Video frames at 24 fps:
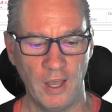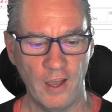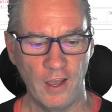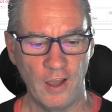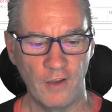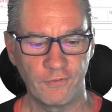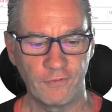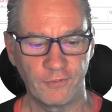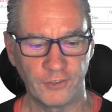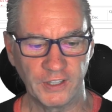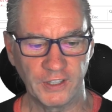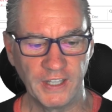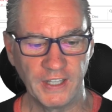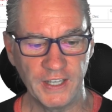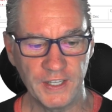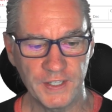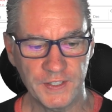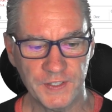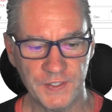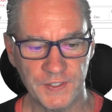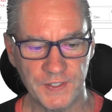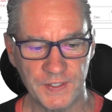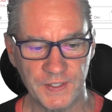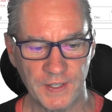For
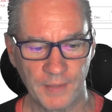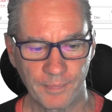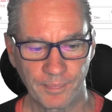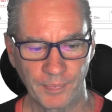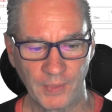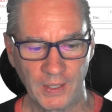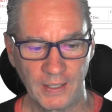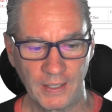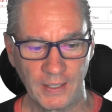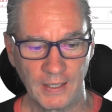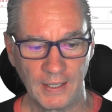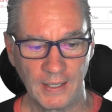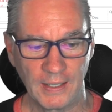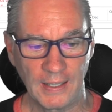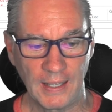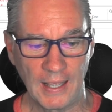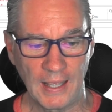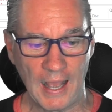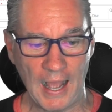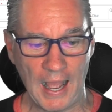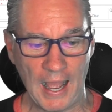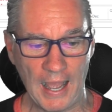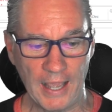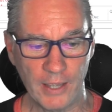this,
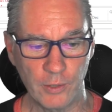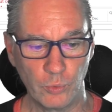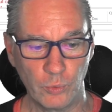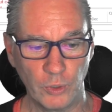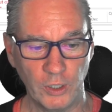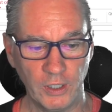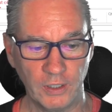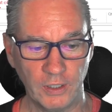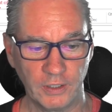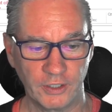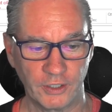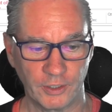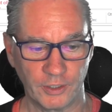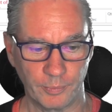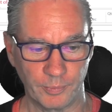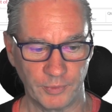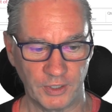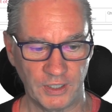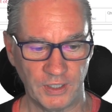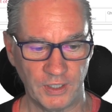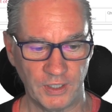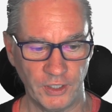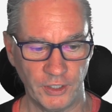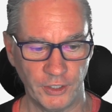I will come
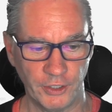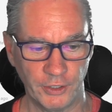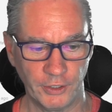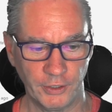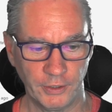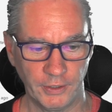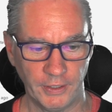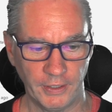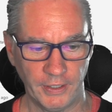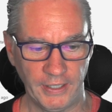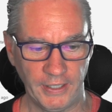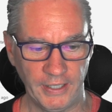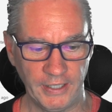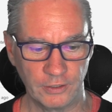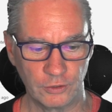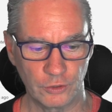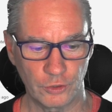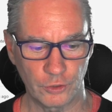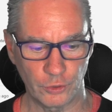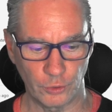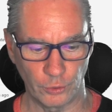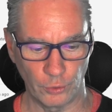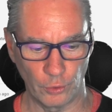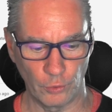here
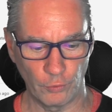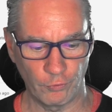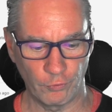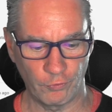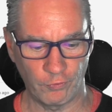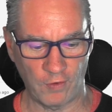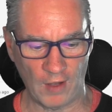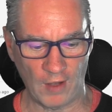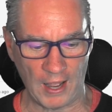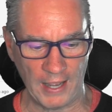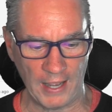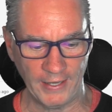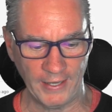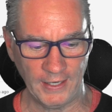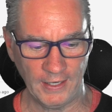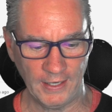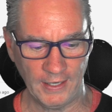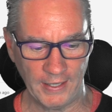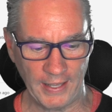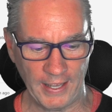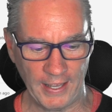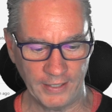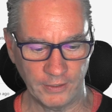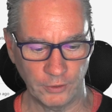into File
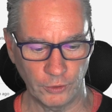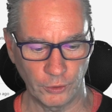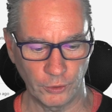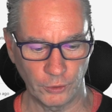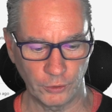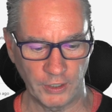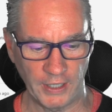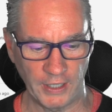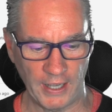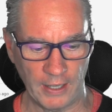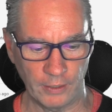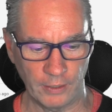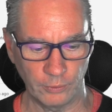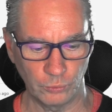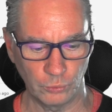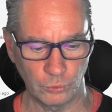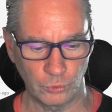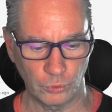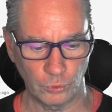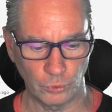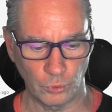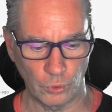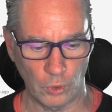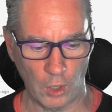and go down
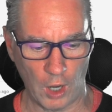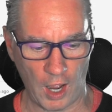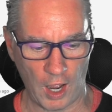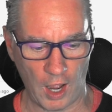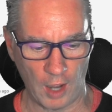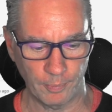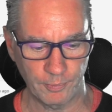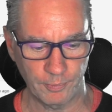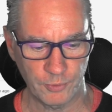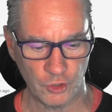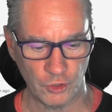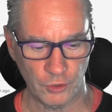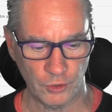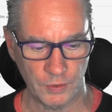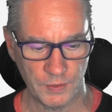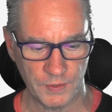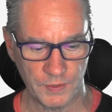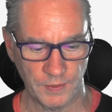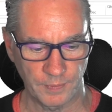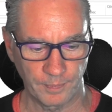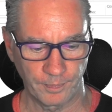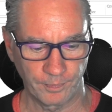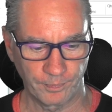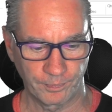to
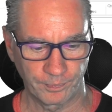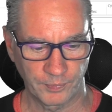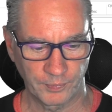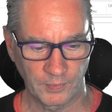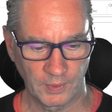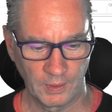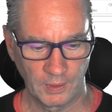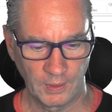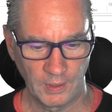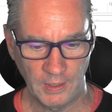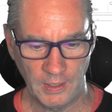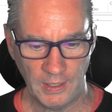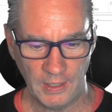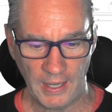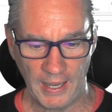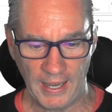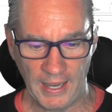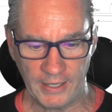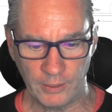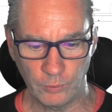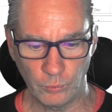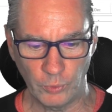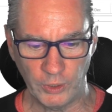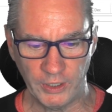Options.
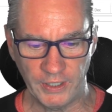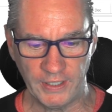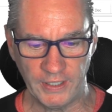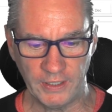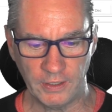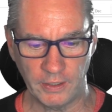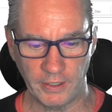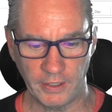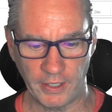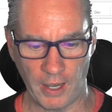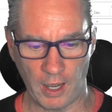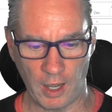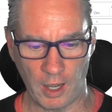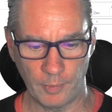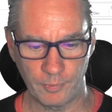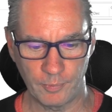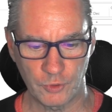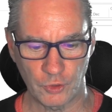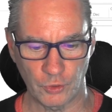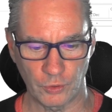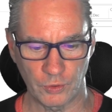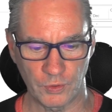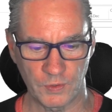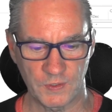And within the
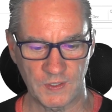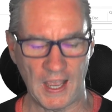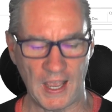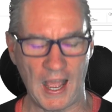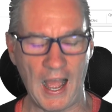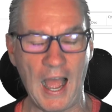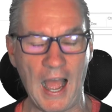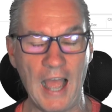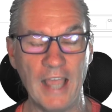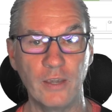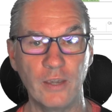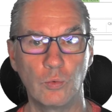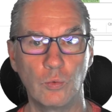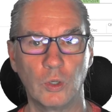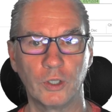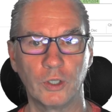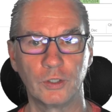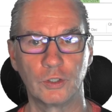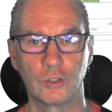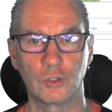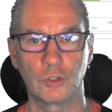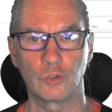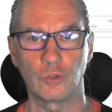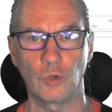options, I
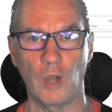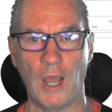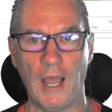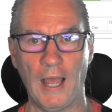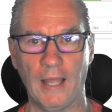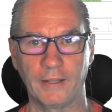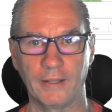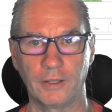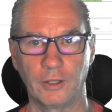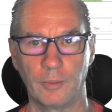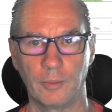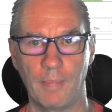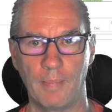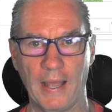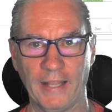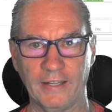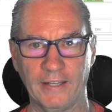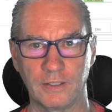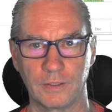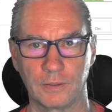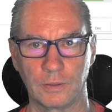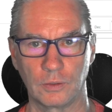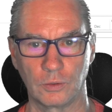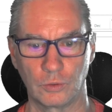want to add the
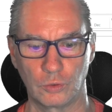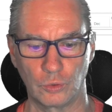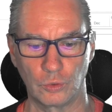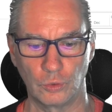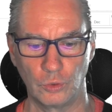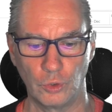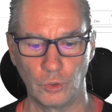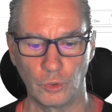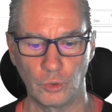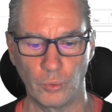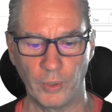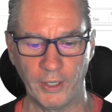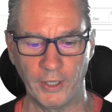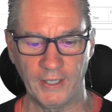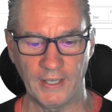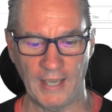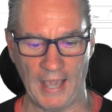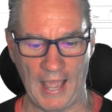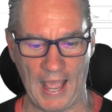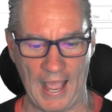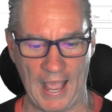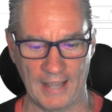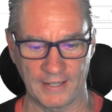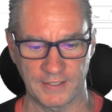button to the Quick
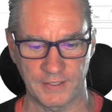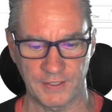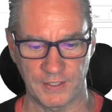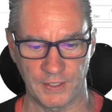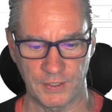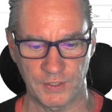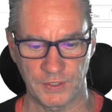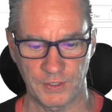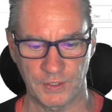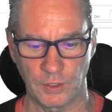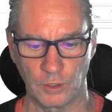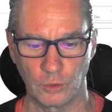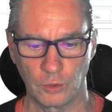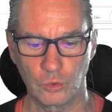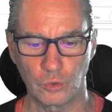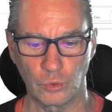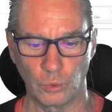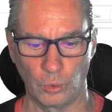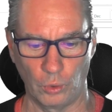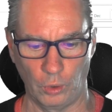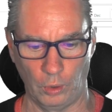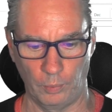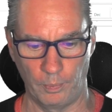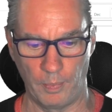Access
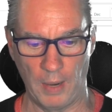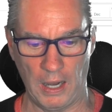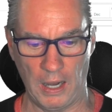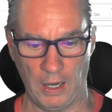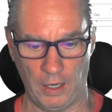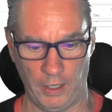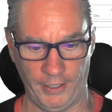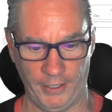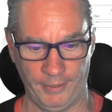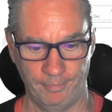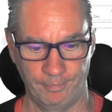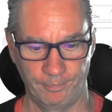toolbar.